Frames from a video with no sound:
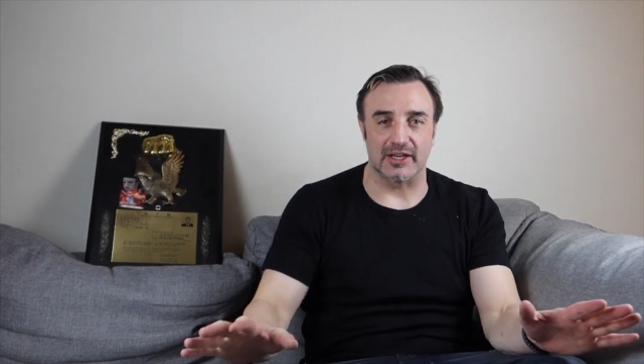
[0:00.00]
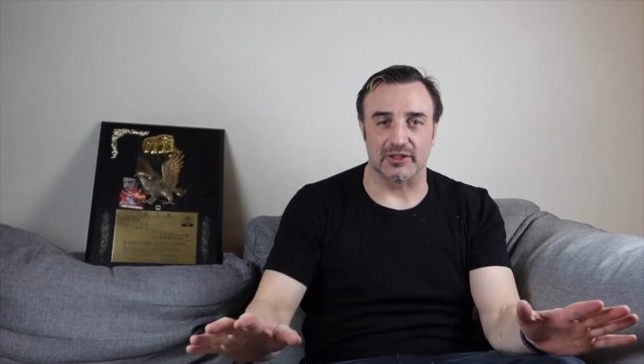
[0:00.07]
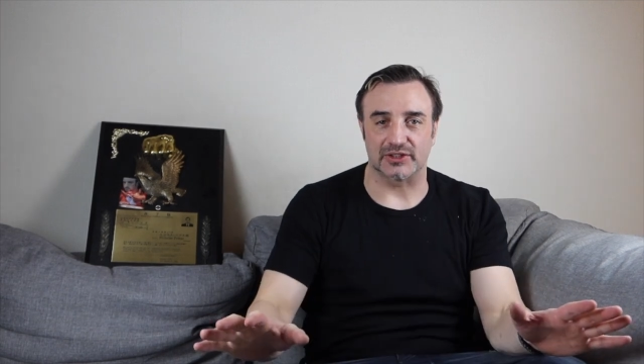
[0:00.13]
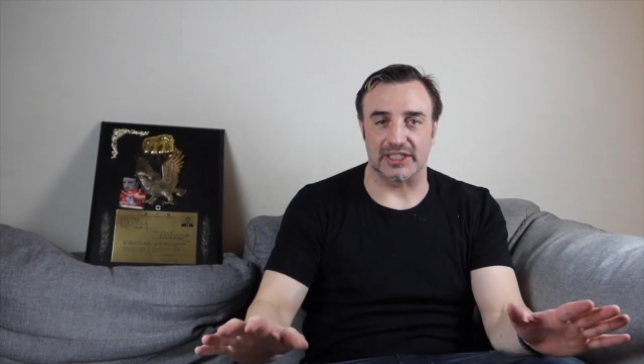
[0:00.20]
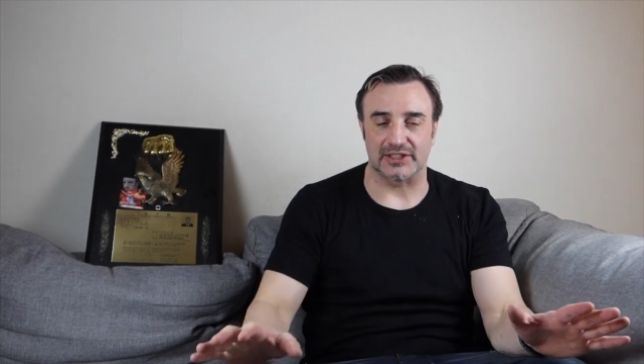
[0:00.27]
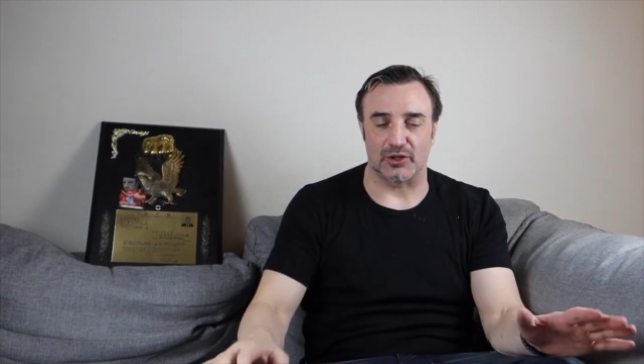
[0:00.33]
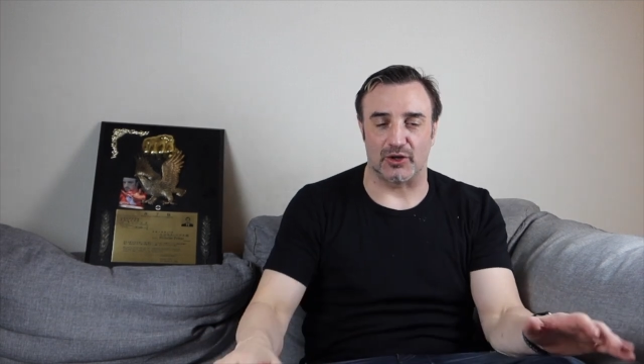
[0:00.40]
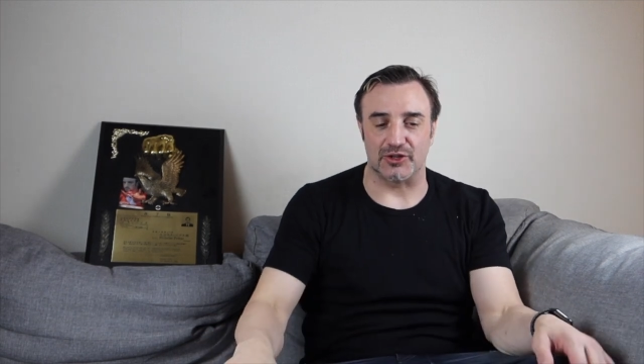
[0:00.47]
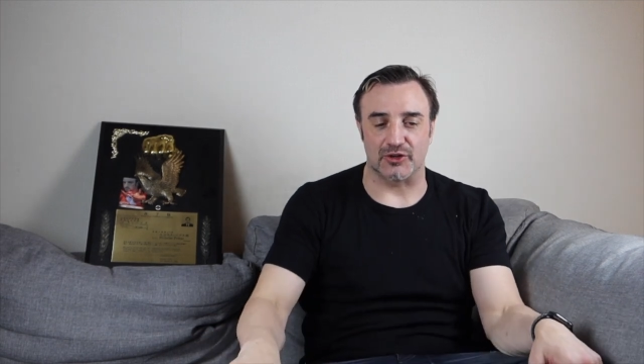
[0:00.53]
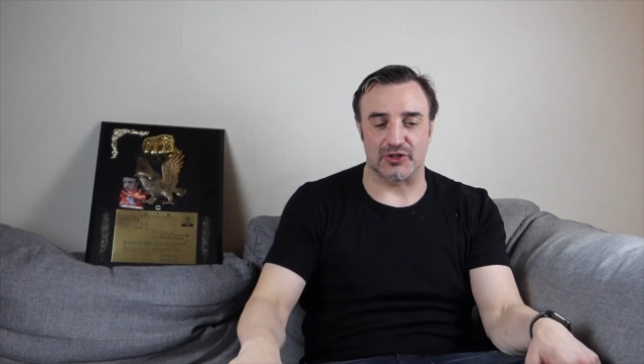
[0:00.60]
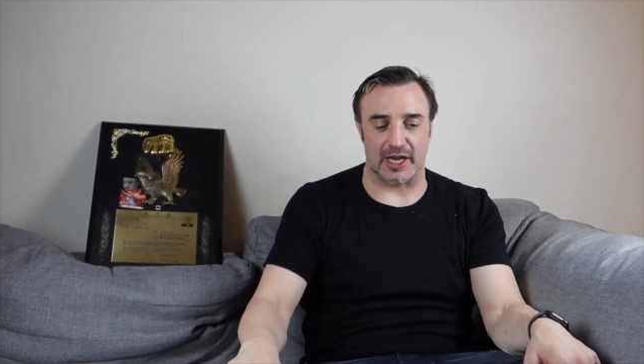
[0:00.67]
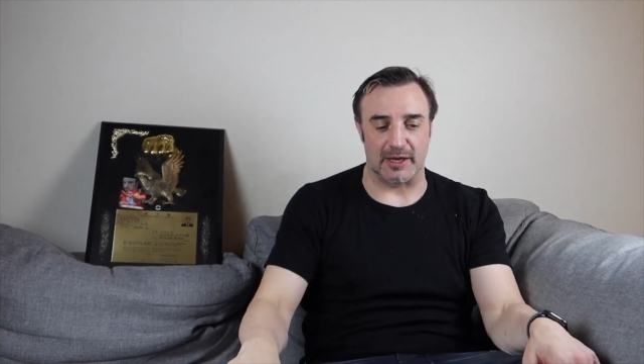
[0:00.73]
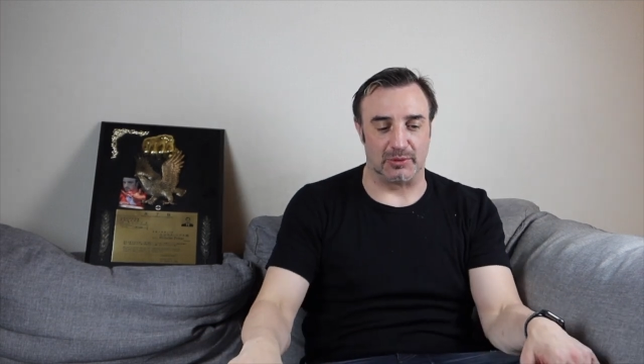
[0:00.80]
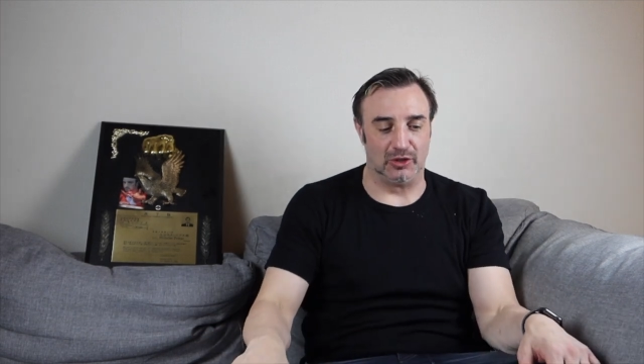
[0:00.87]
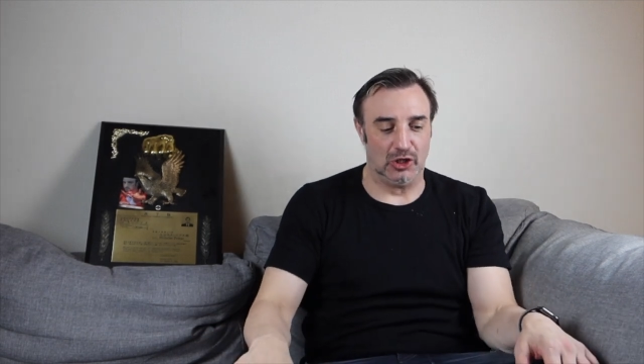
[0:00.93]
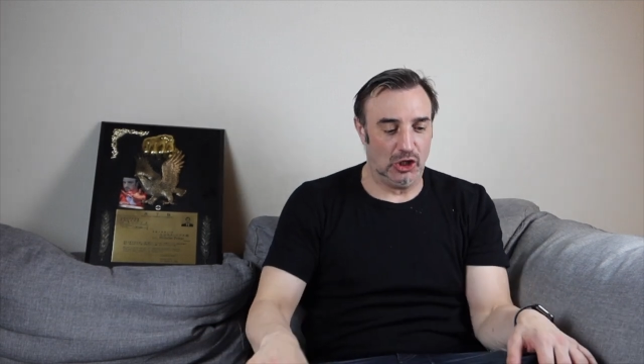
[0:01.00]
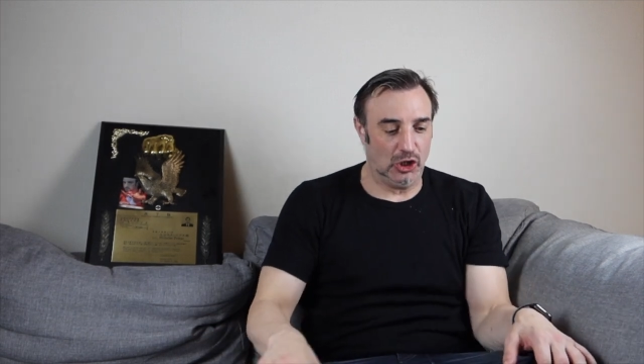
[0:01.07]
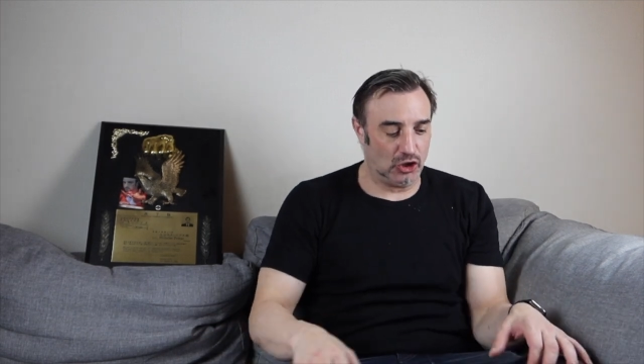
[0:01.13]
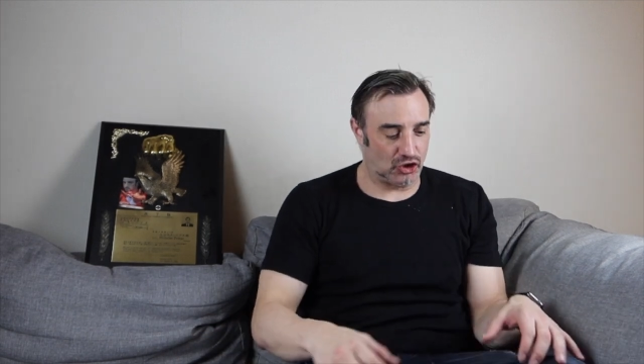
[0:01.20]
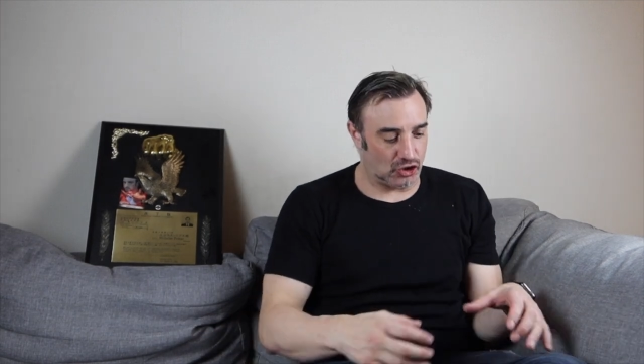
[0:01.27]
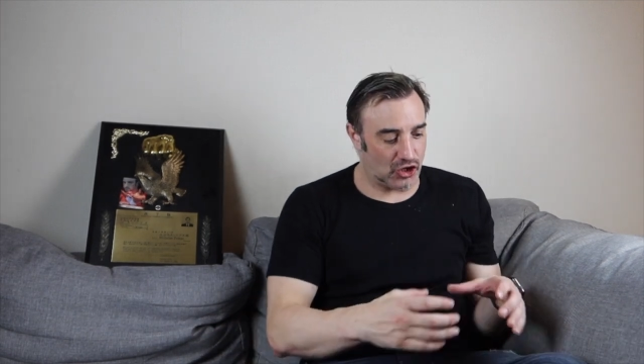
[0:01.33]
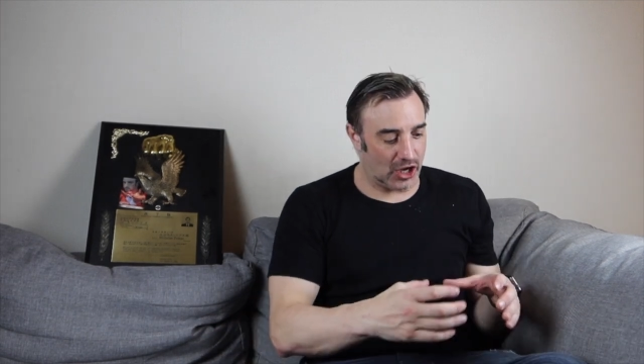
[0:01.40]
else that's on your table.
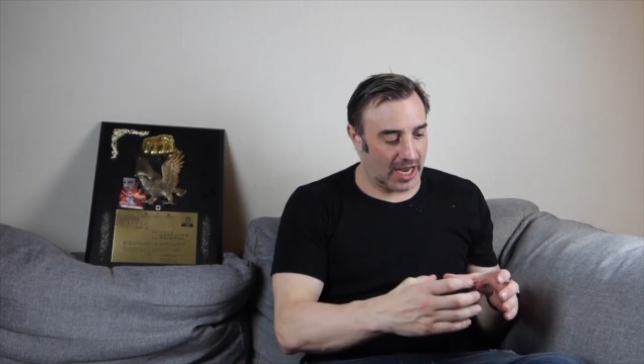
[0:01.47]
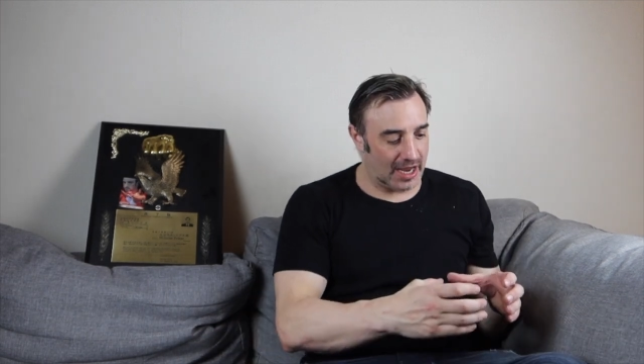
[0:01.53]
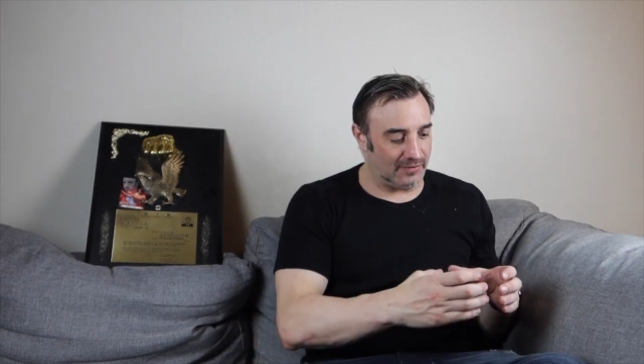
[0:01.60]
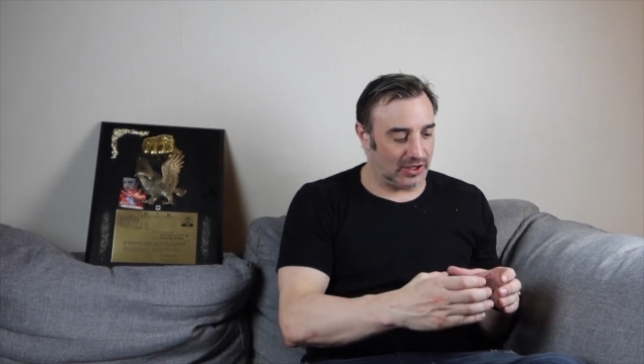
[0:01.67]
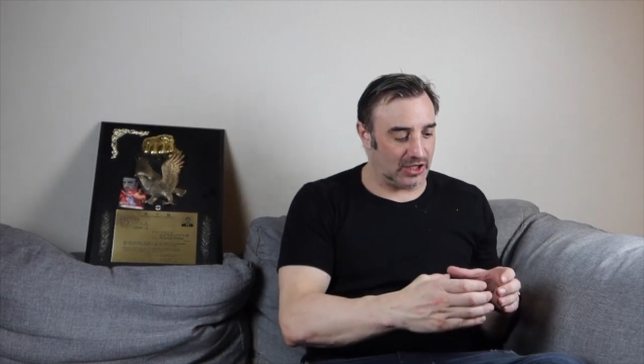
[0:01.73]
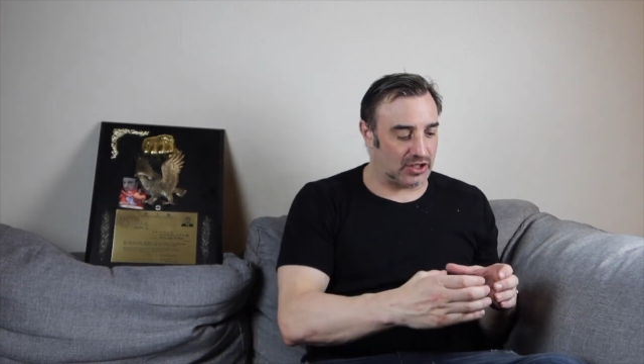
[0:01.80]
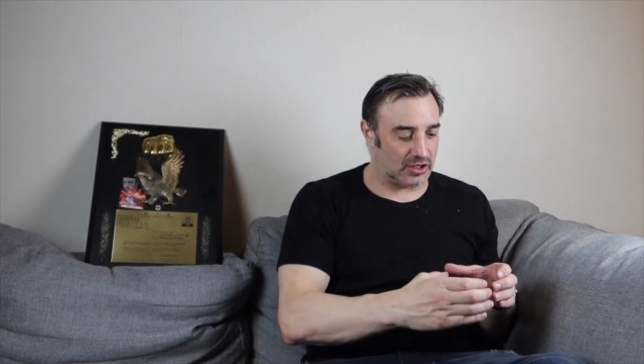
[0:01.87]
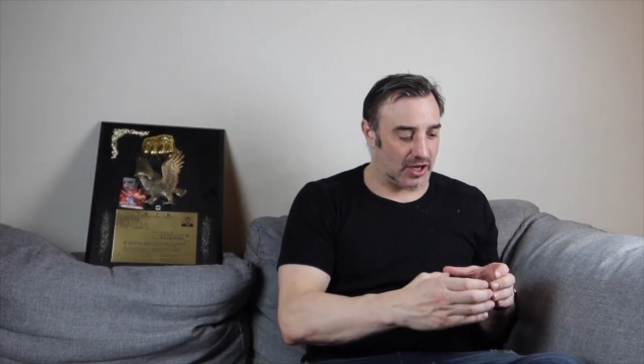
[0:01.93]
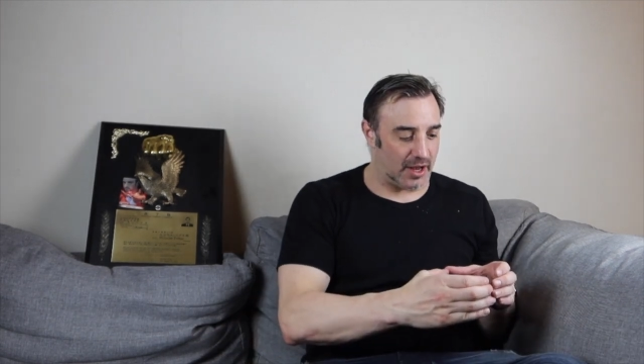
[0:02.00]
So you have this...